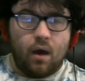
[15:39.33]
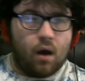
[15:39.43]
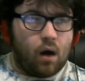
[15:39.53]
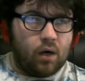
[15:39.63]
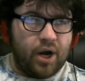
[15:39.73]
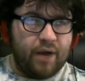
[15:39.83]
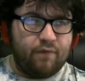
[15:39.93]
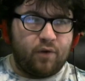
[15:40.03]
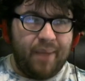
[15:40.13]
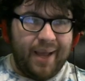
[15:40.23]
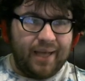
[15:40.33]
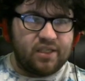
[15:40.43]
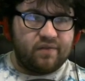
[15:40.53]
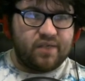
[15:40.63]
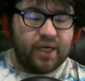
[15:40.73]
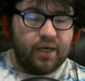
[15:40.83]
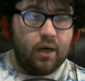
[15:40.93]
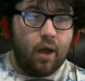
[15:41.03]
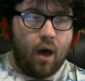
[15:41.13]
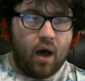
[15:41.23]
All right, for passives here,